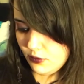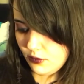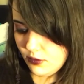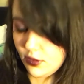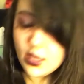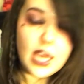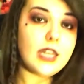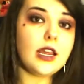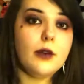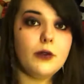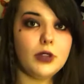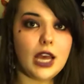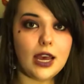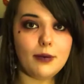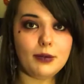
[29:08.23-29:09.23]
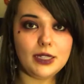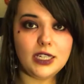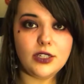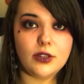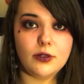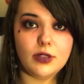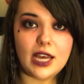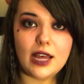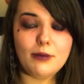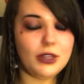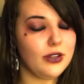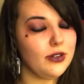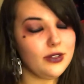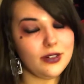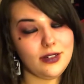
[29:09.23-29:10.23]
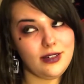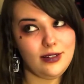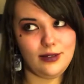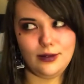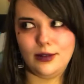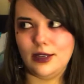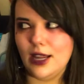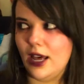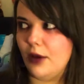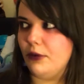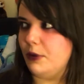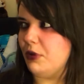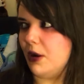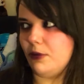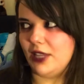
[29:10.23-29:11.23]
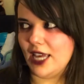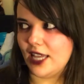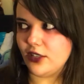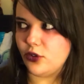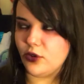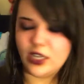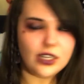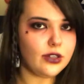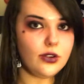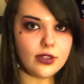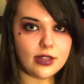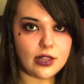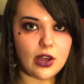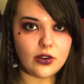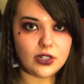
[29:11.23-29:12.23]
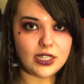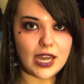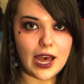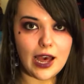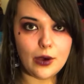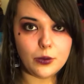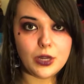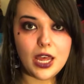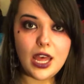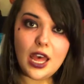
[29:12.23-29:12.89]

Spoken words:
then I will happily do that, because now we're probably entering another lockdown.